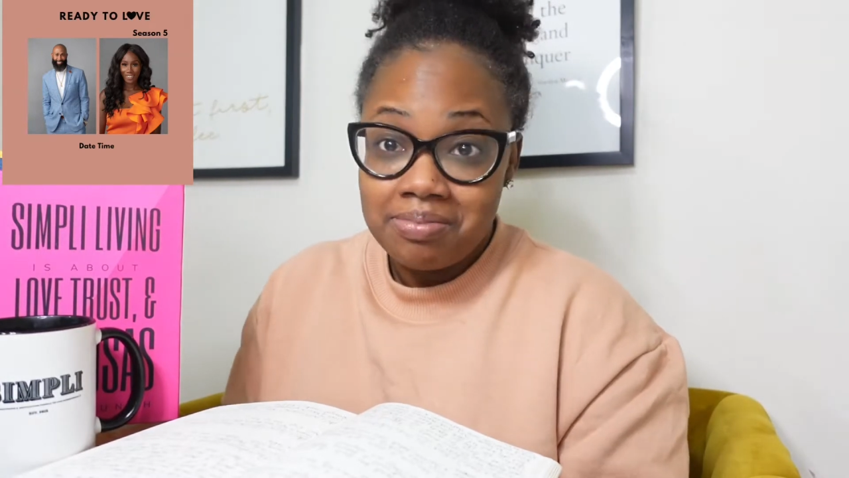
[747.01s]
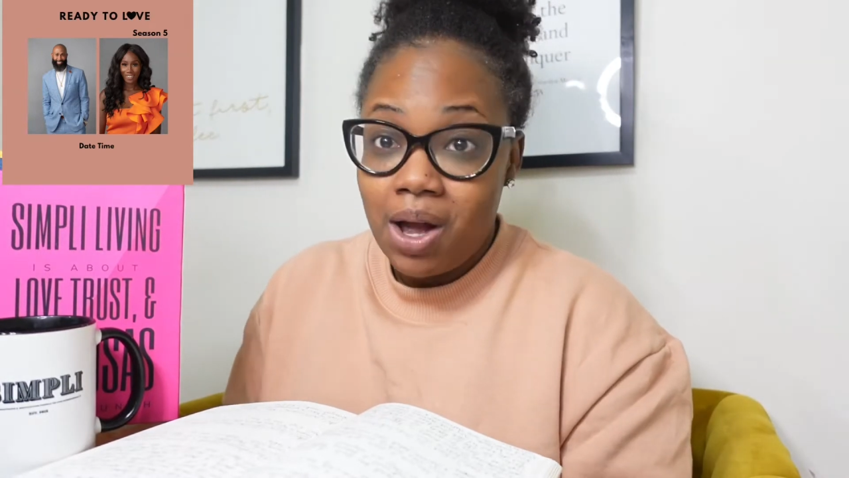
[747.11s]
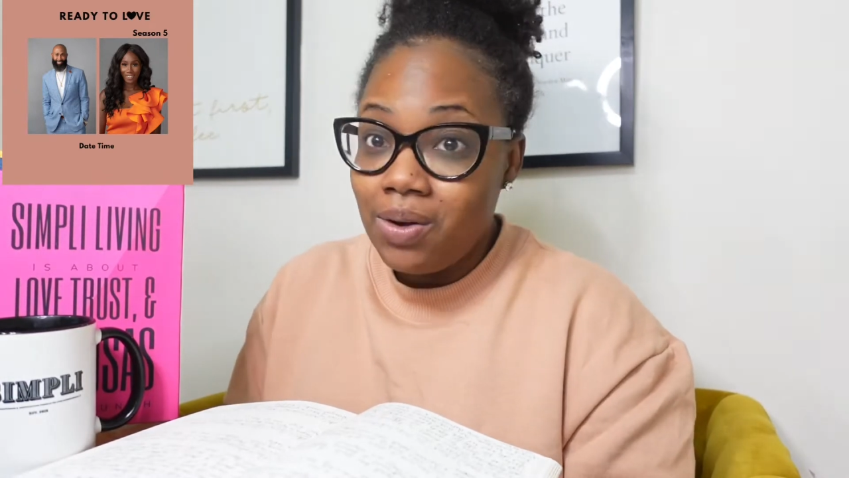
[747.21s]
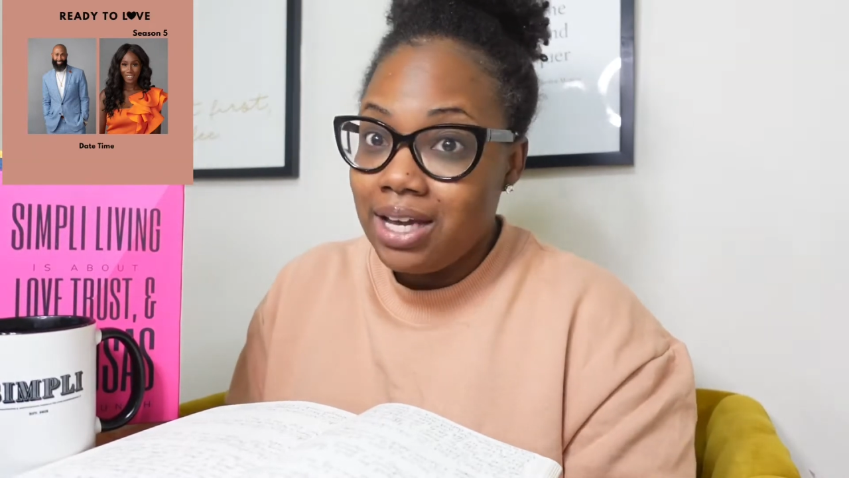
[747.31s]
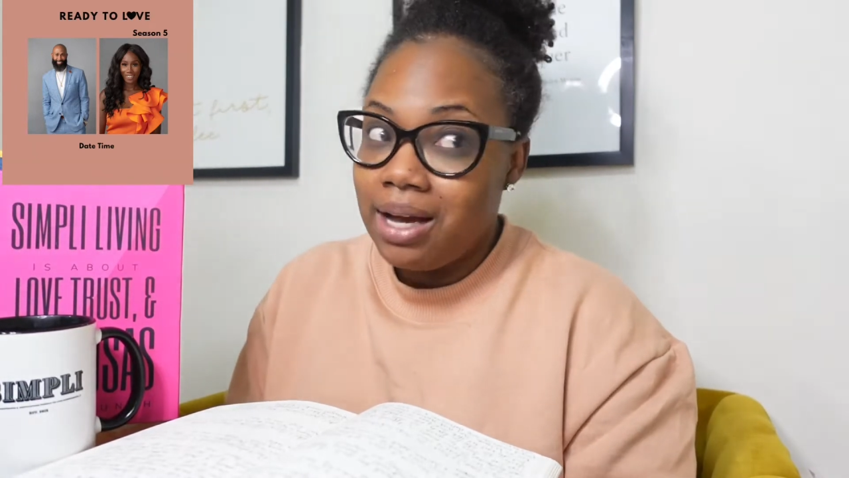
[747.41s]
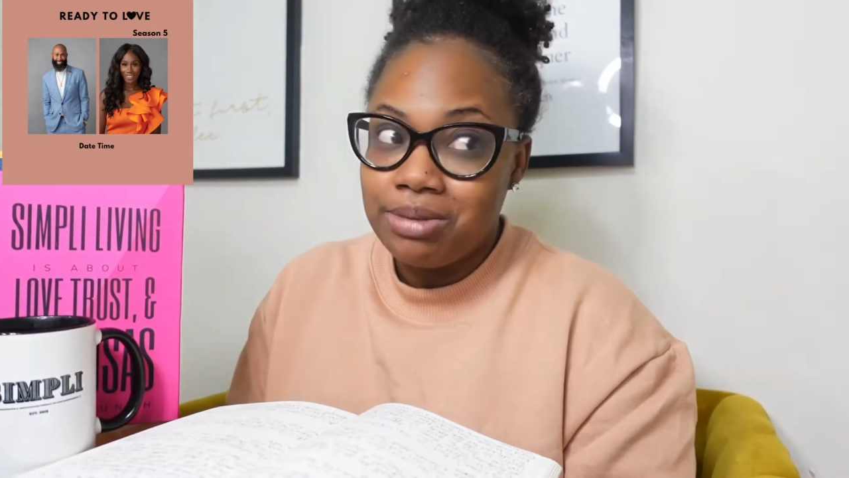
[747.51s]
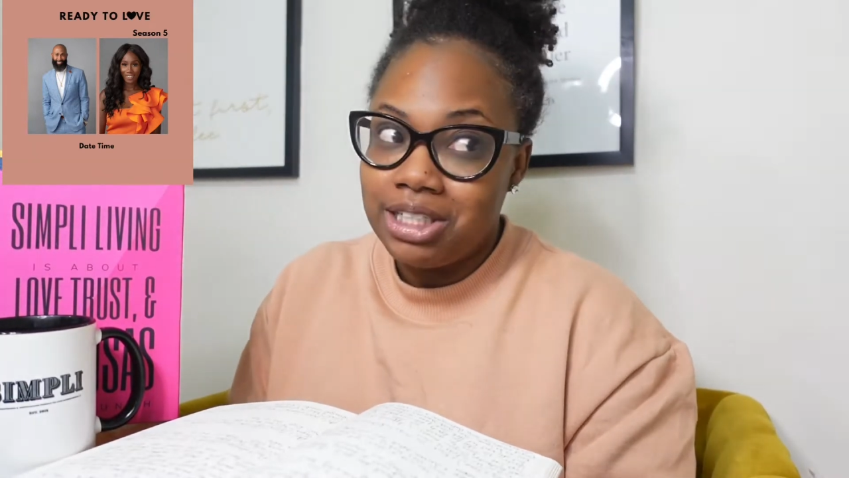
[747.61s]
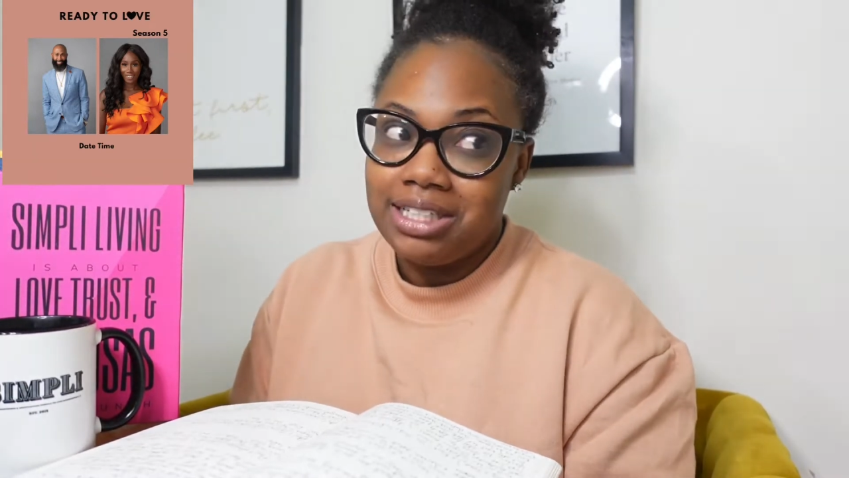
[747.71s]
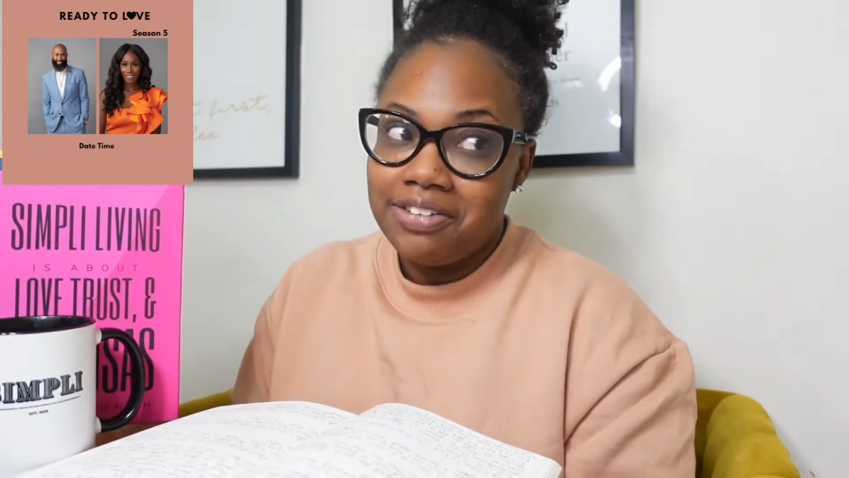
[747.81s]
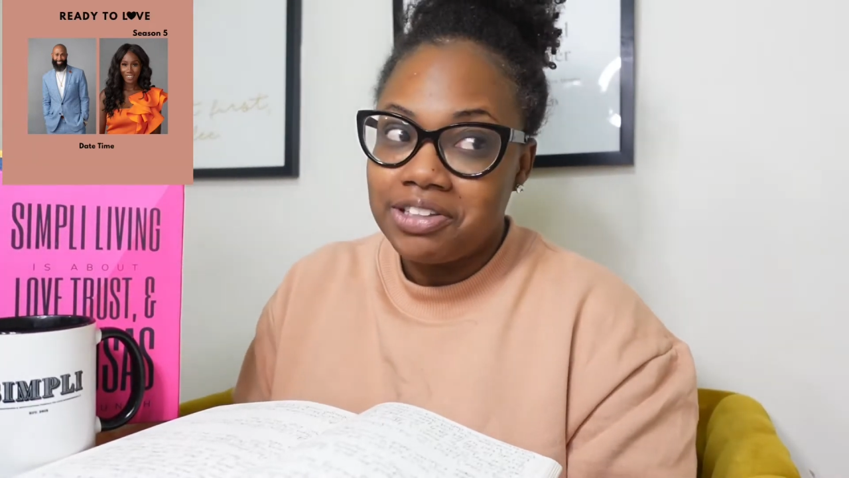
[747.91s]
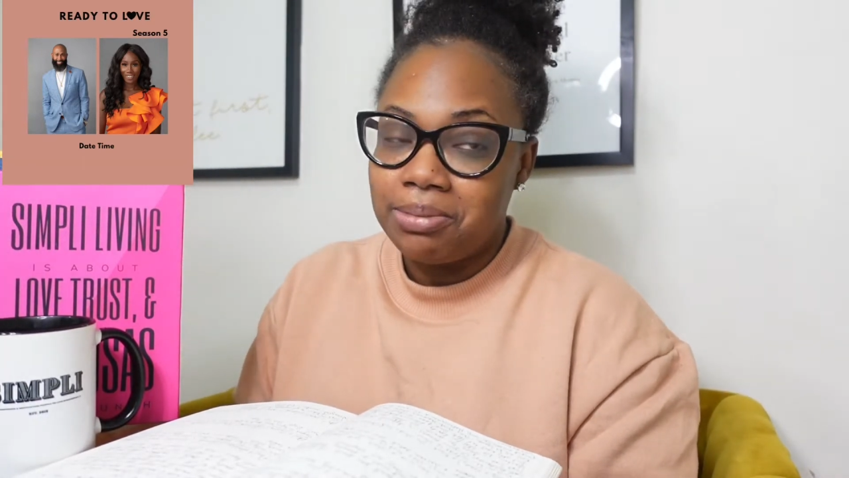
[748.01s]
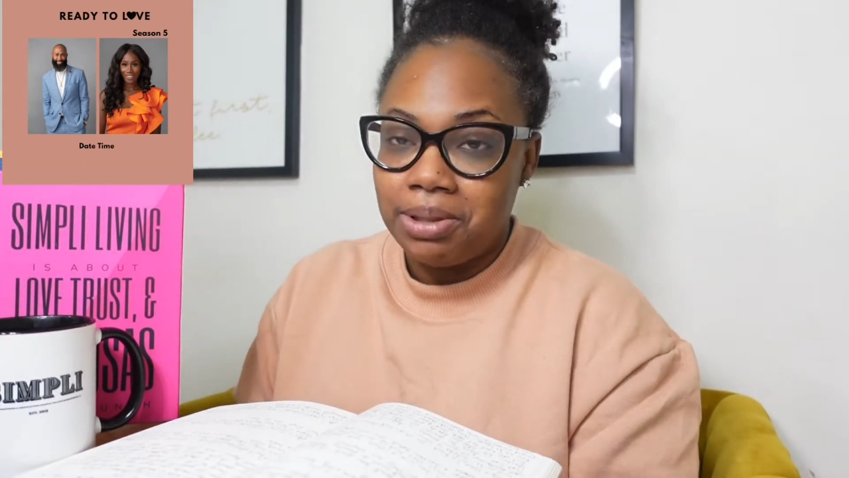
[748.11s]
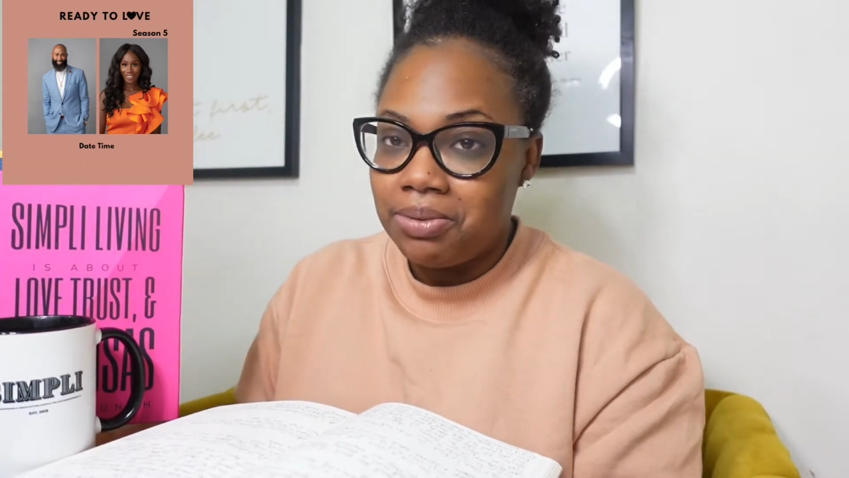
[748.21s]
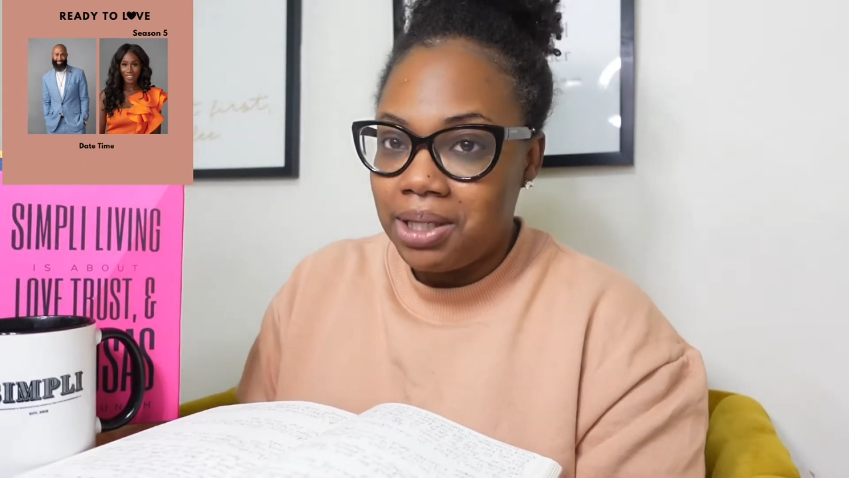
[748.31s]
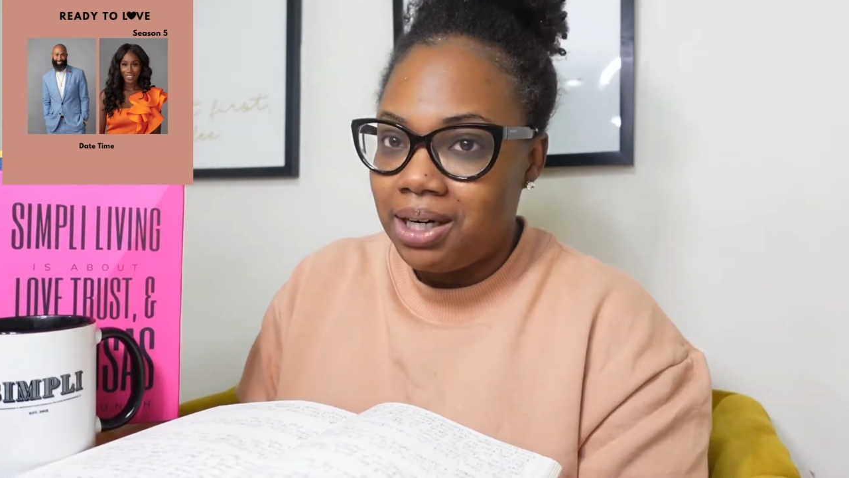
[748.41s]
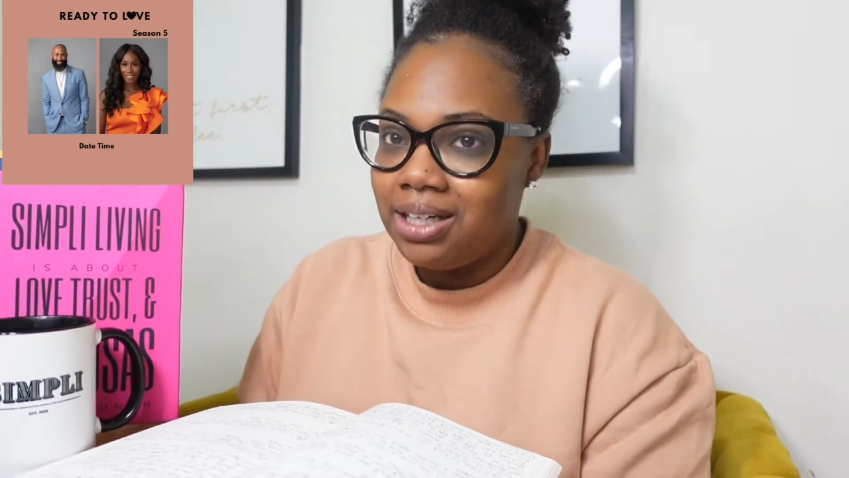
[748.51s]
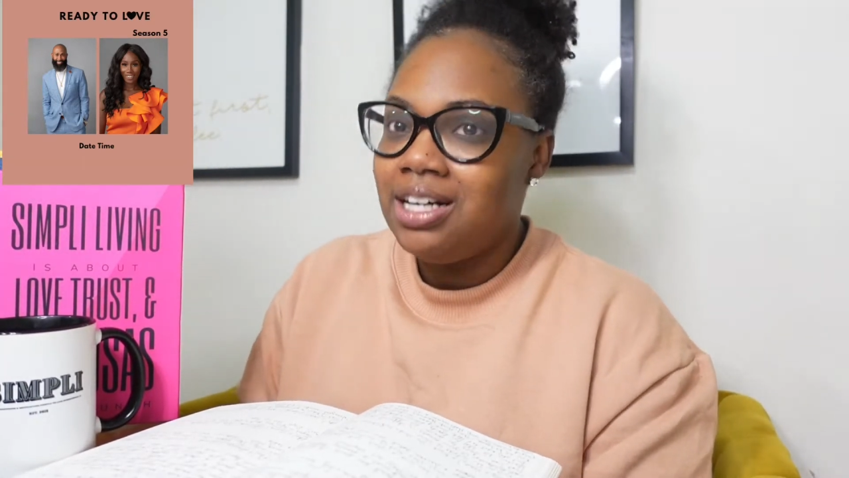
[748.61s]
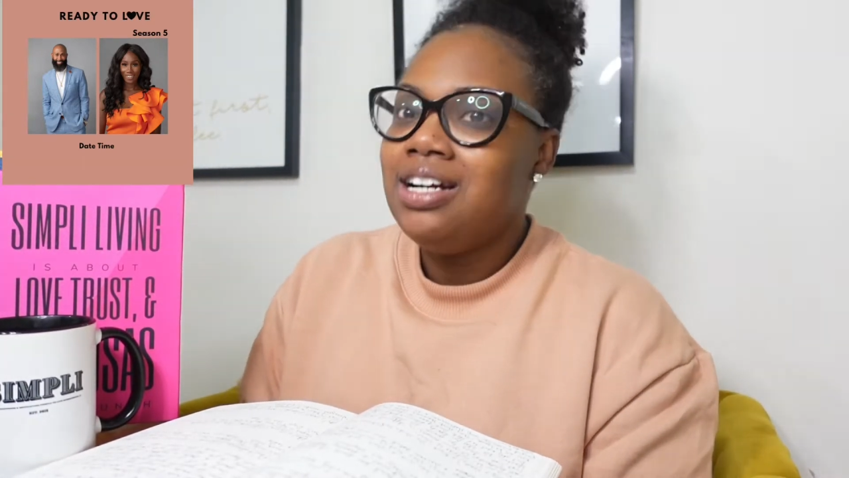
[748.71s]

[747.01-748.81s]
oh yeah, I'm gonna definitely be with her?